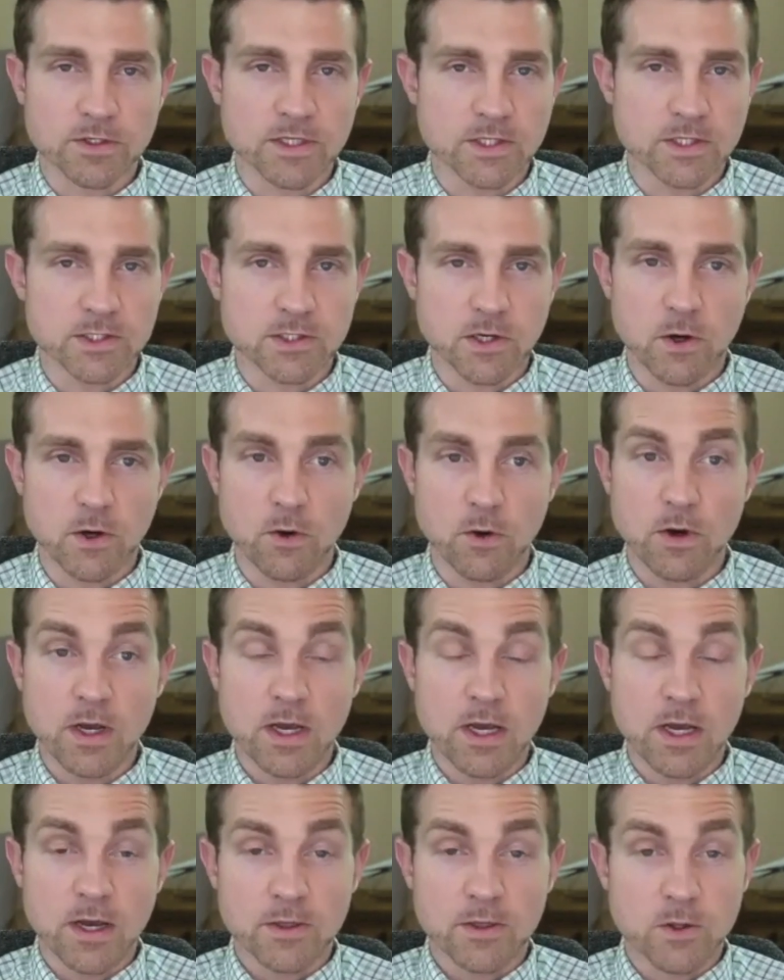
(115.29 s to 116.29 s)
And so,
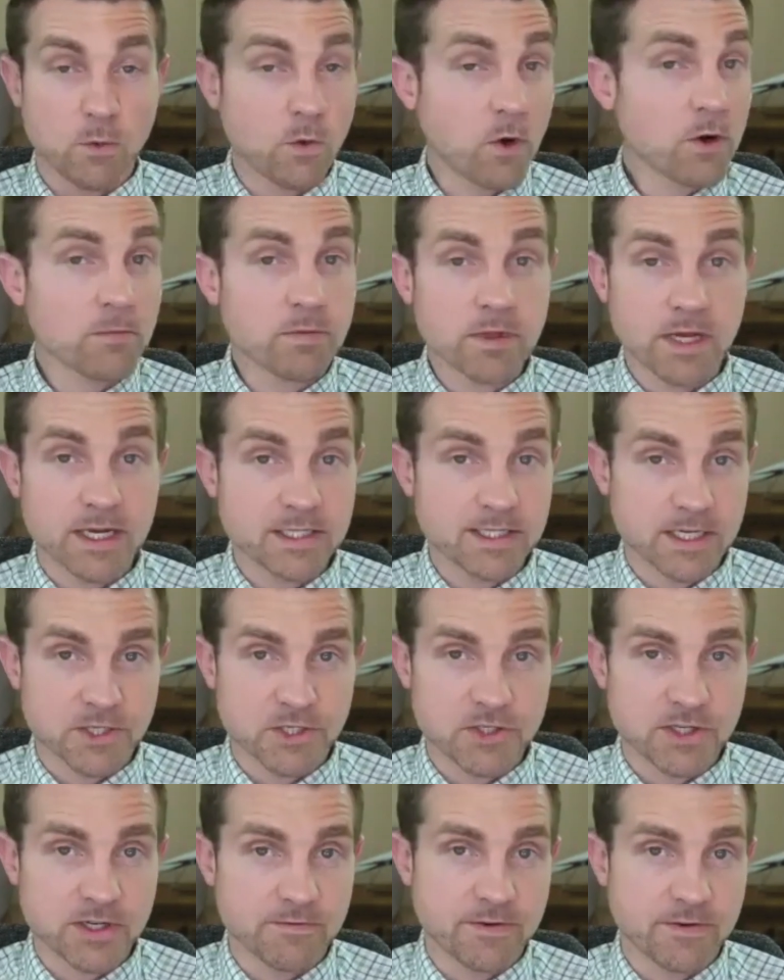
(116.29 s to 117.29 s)
the workplace has
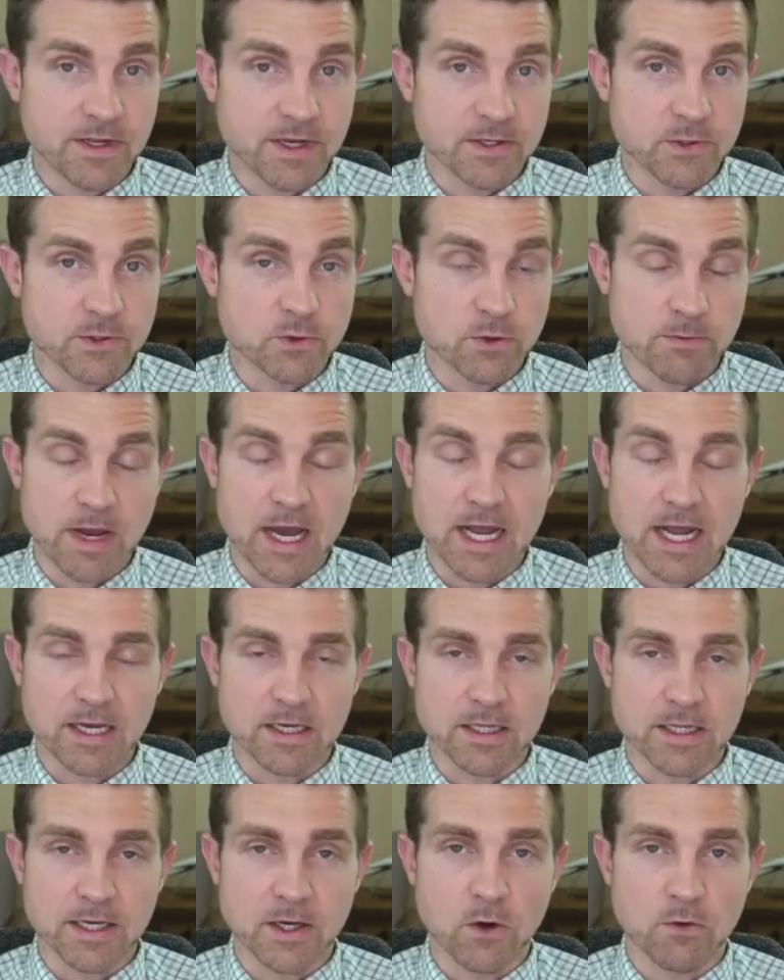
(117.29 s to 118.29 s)
shifted
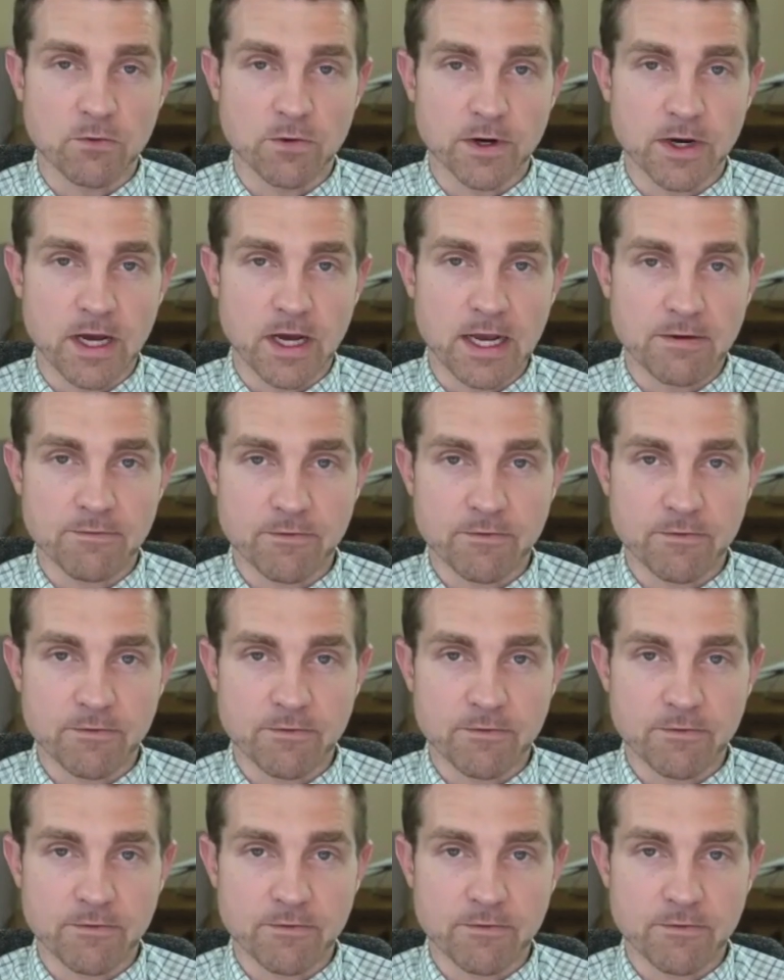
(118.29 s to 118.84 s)
dramatically overnight.